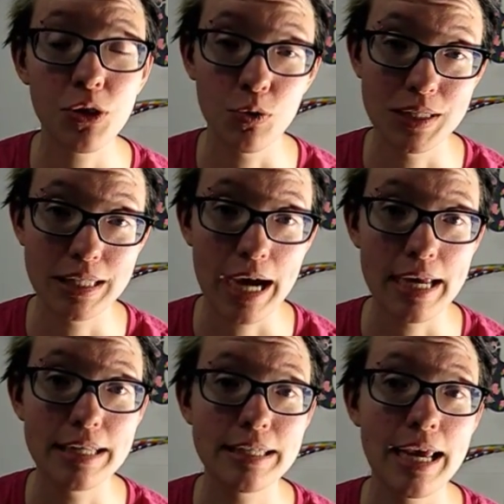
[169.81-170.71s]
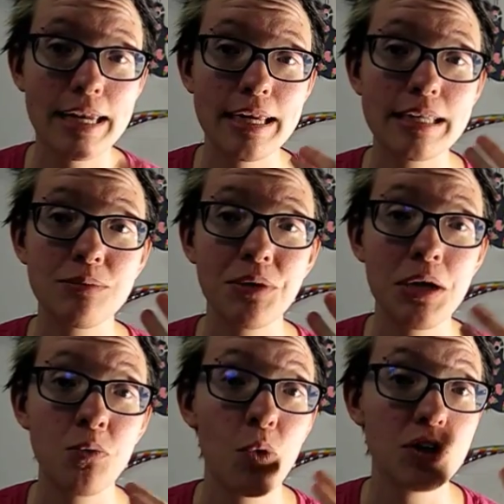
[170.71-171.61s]
those diets and
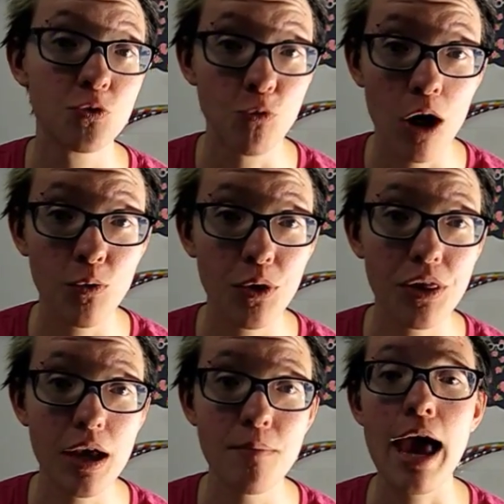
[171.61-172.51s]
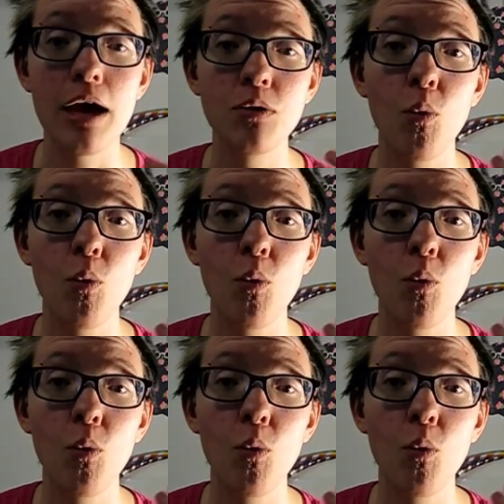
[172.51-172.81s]
explain what's wrong with them and